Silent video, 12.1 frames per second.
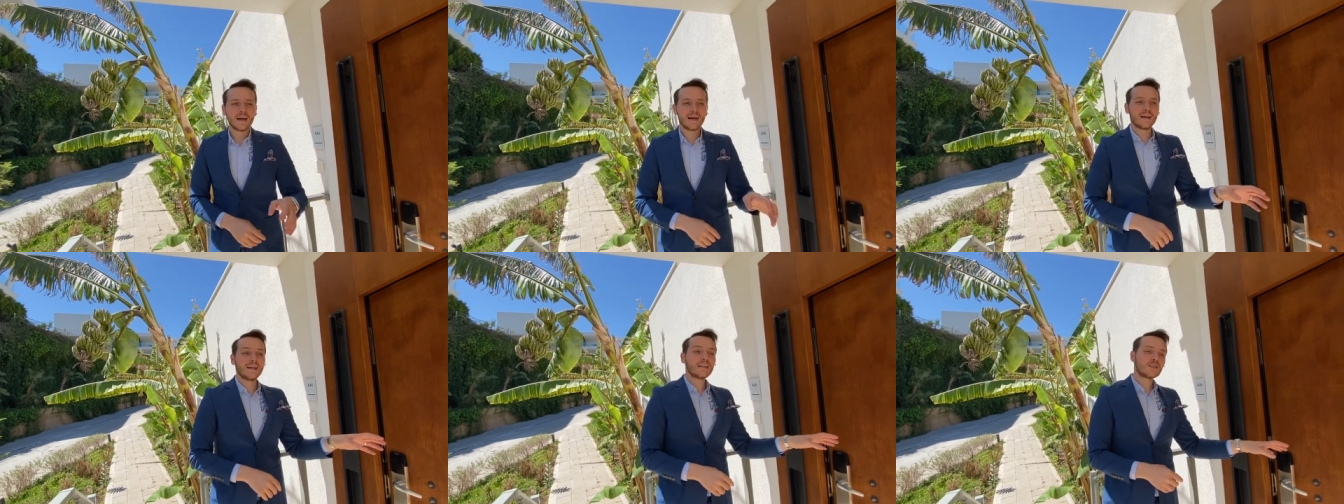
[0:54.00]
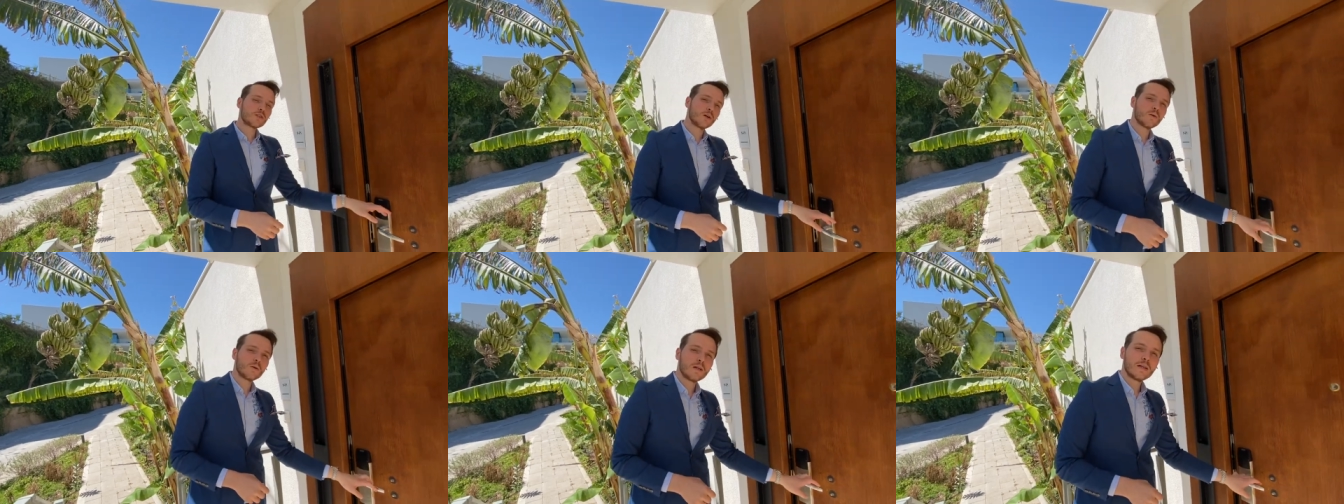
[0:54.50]
Uh, let's
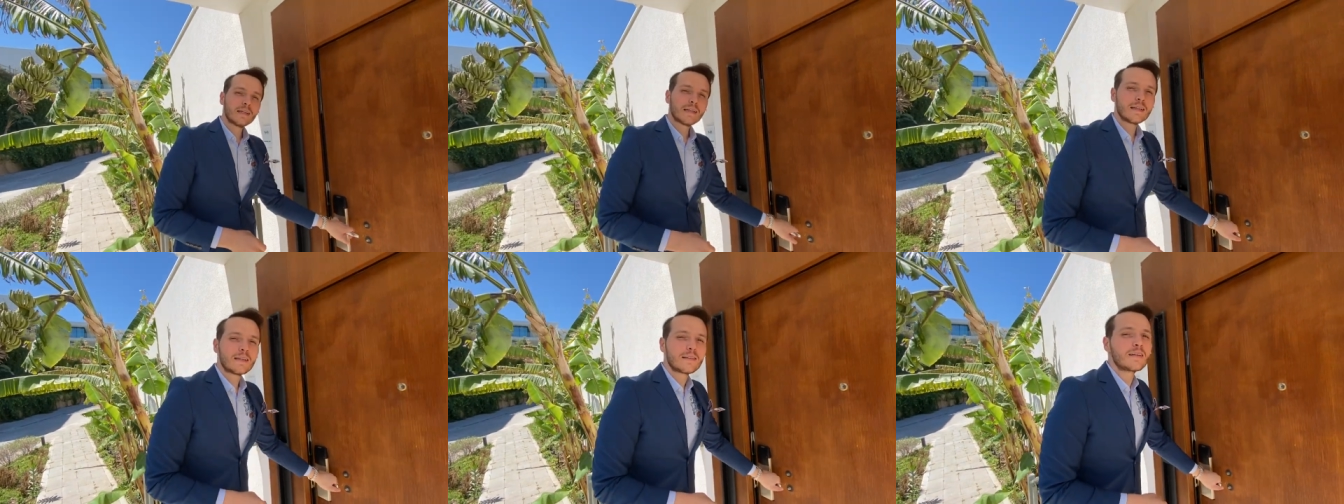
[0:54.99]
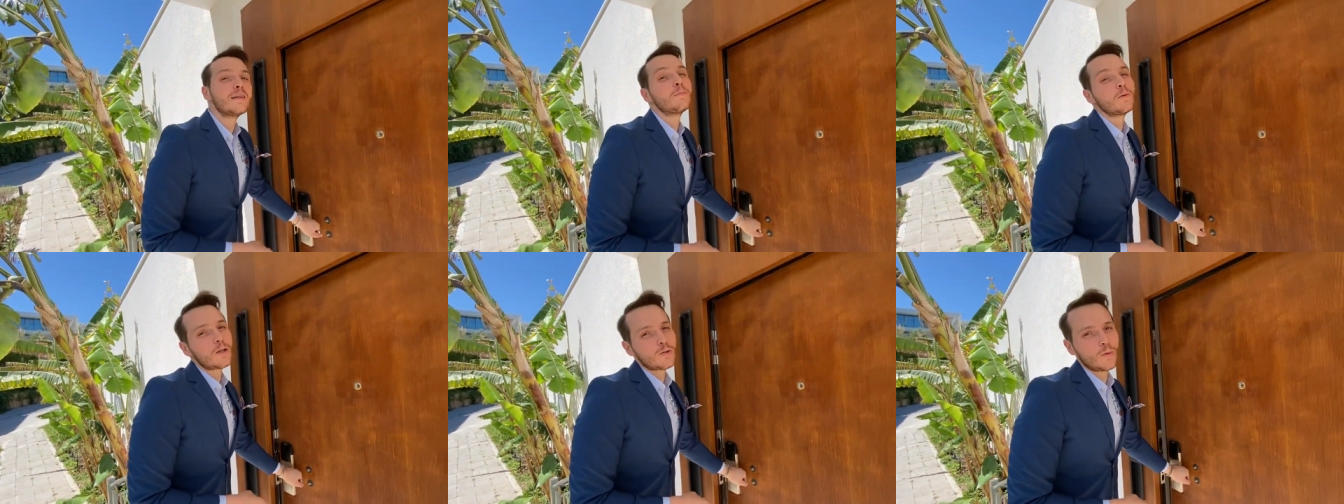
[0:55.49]
show three
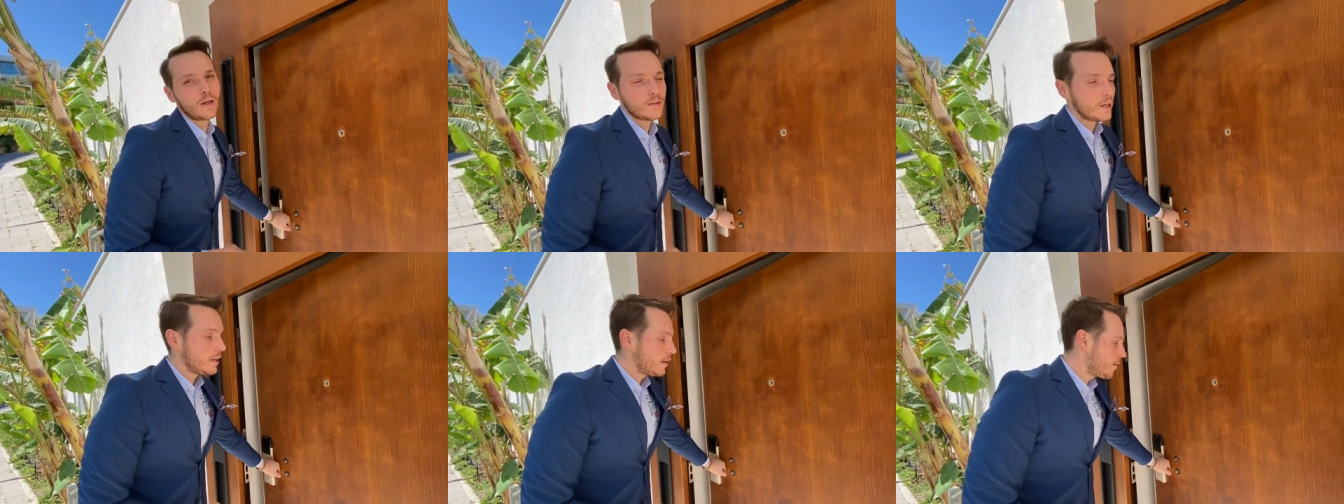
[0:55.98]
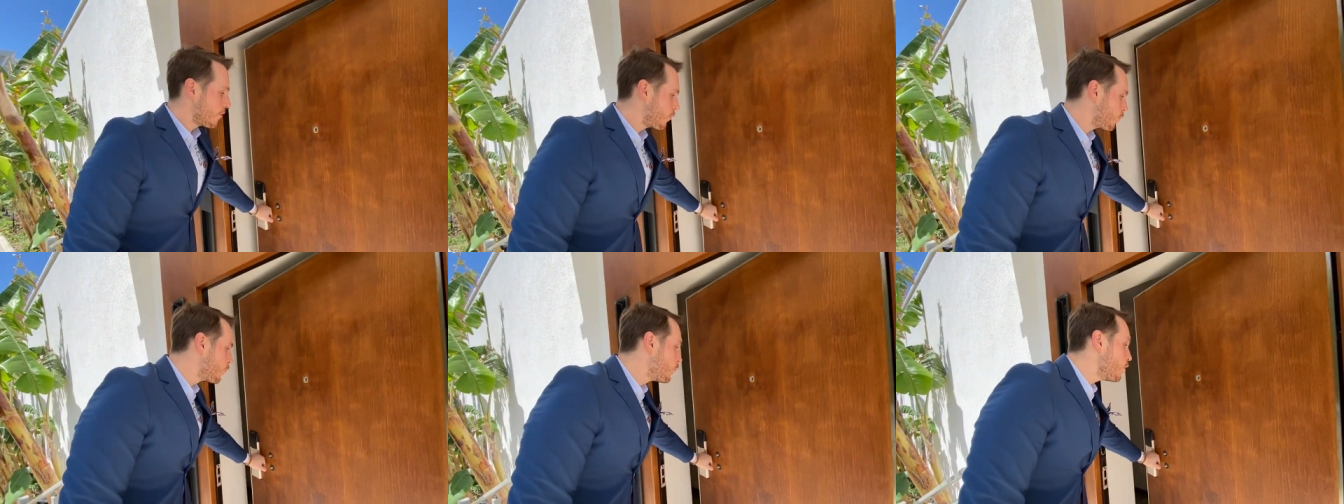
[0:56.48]
plus one
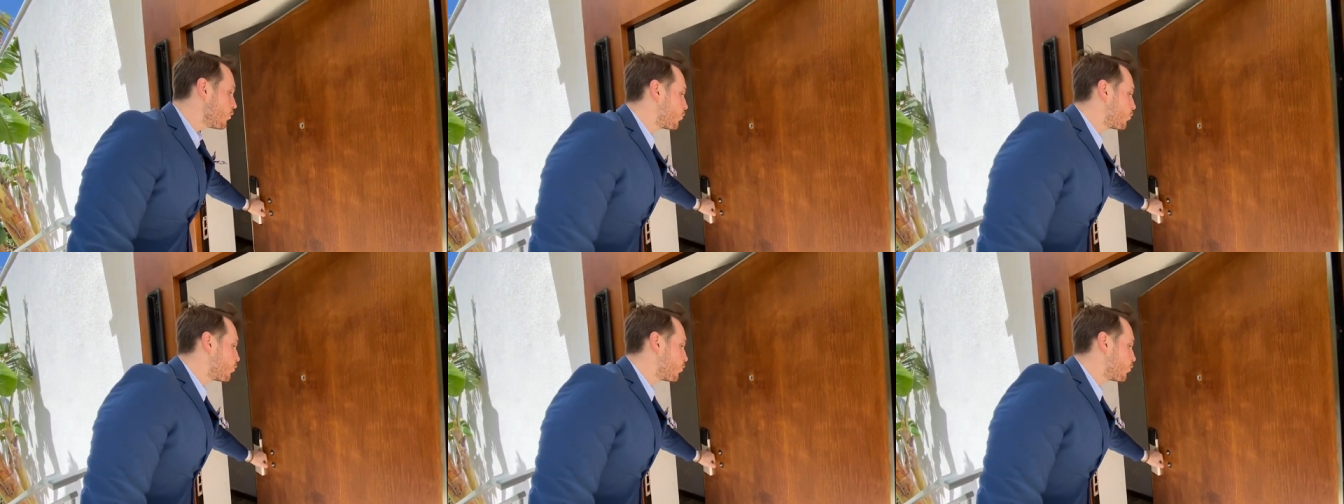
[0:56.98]
fully